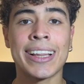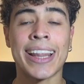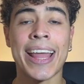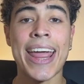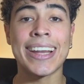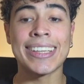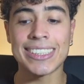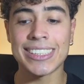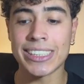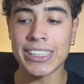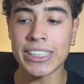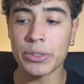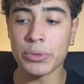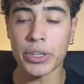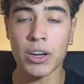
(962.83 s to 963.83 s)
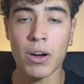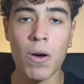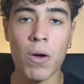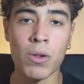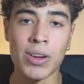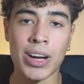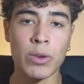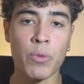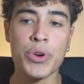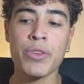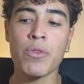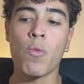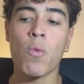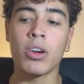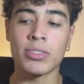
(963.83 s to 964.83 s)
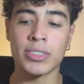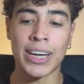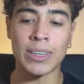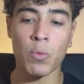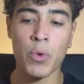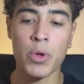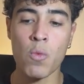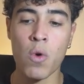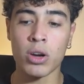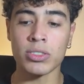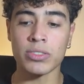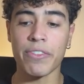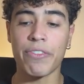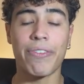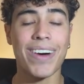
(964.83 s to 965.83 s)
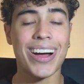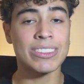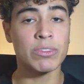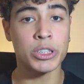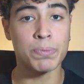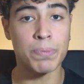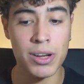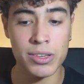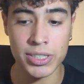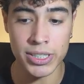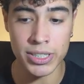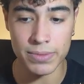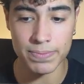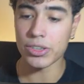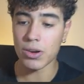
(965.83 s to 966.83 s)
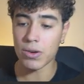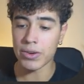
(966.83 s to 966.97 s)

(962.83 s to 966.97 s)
latency to the call, and we don't want that. We want fast responses. So